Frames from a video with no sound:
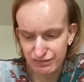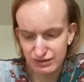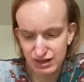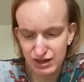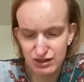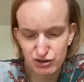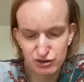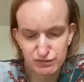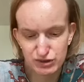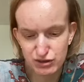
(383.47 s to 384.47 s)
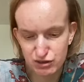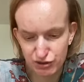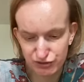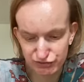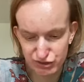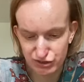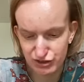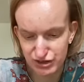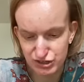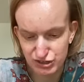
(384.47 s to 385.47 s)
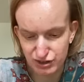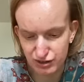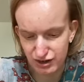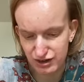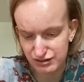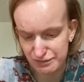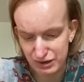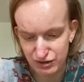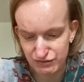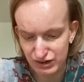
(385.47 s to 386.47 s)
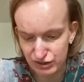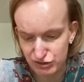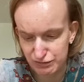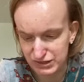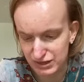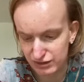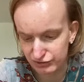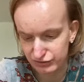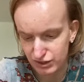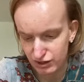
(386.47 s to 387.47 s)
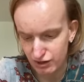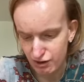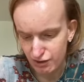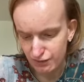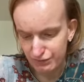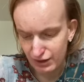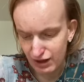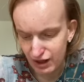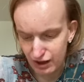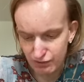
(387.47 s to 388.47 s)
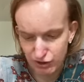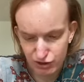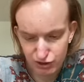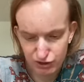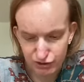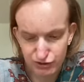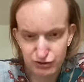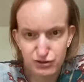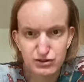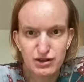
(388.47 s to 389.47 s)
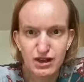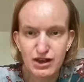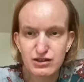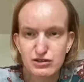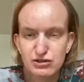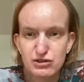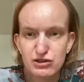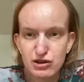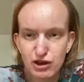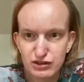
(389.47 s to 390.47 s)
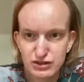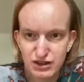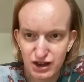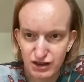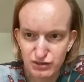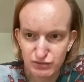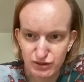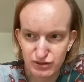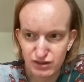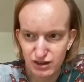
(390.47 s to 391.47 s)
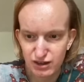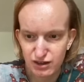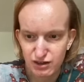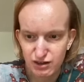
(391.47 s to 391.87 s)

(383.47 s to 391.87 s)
Here comes another frustration as a manufacturer myself. How on earth do you get in contact with the